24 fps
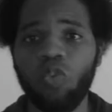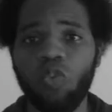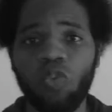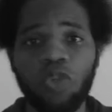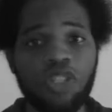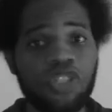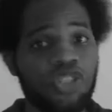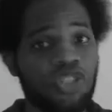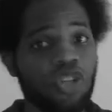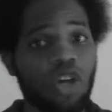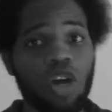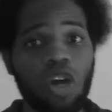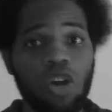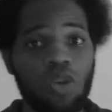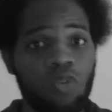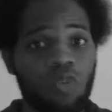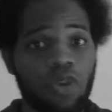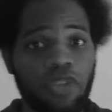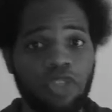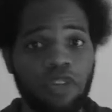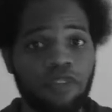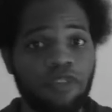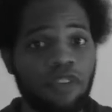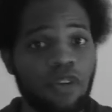We saw
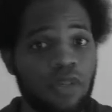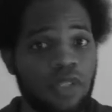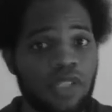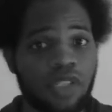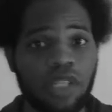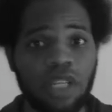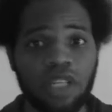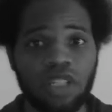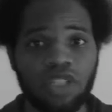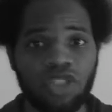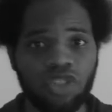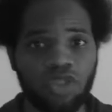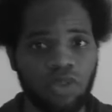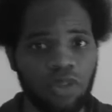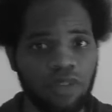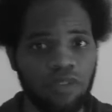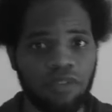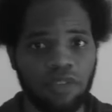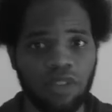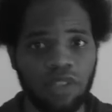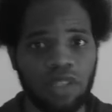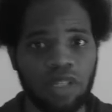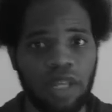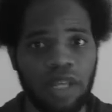what the first stage of grief
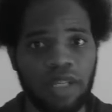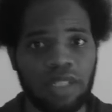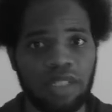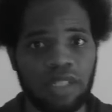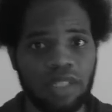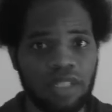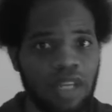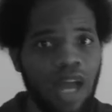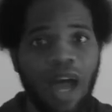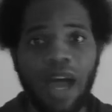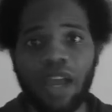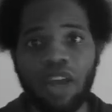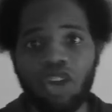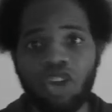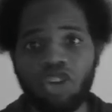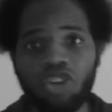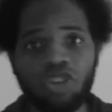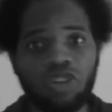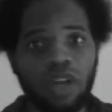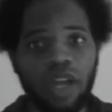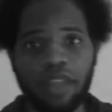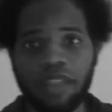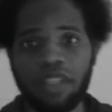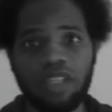looked like, denial,
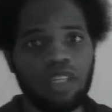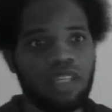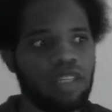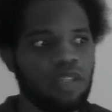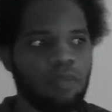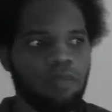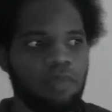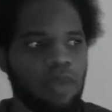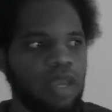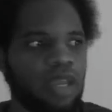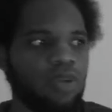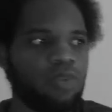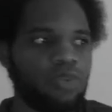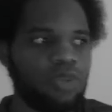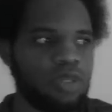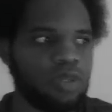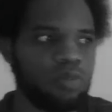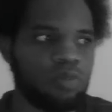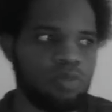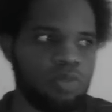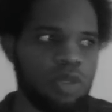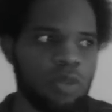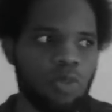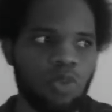at the end of May
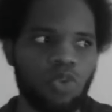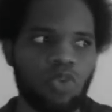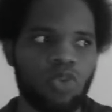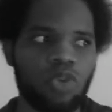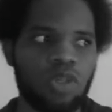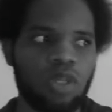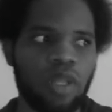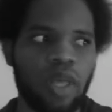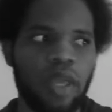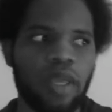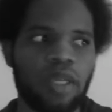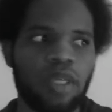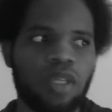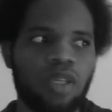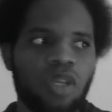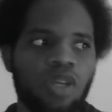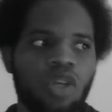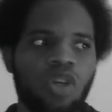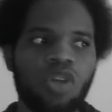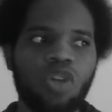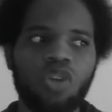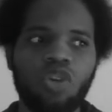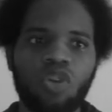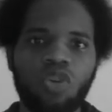when people were like,
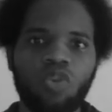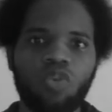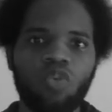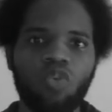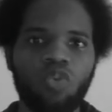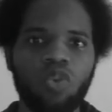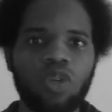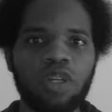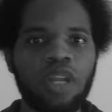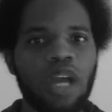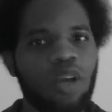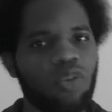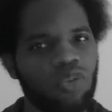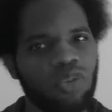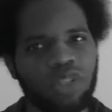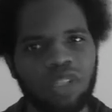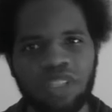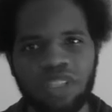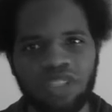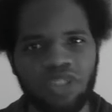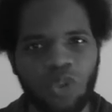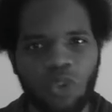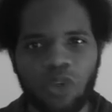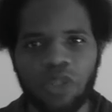we're not really
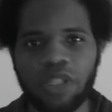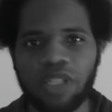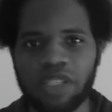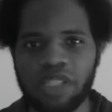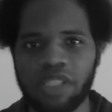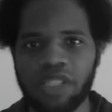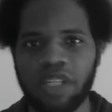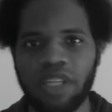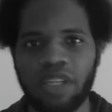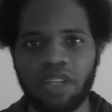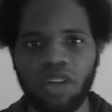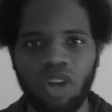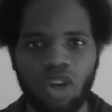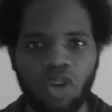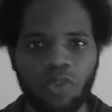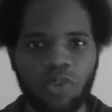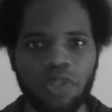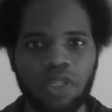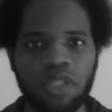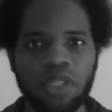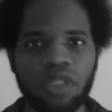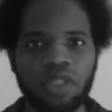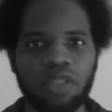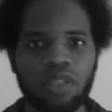doing this again, are
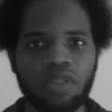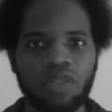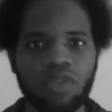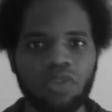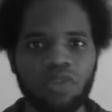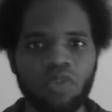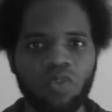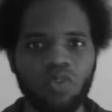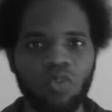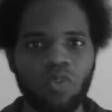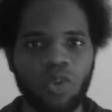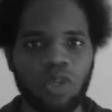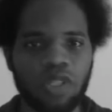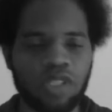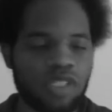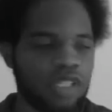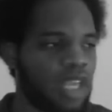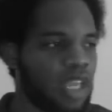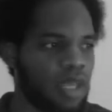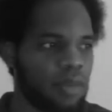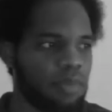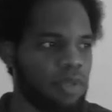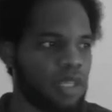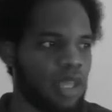we? This
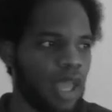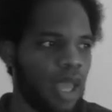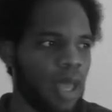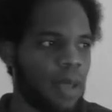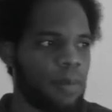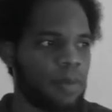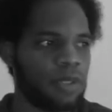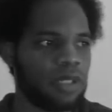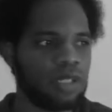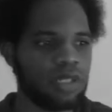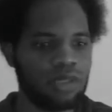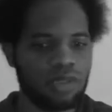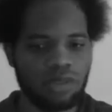can't be happening.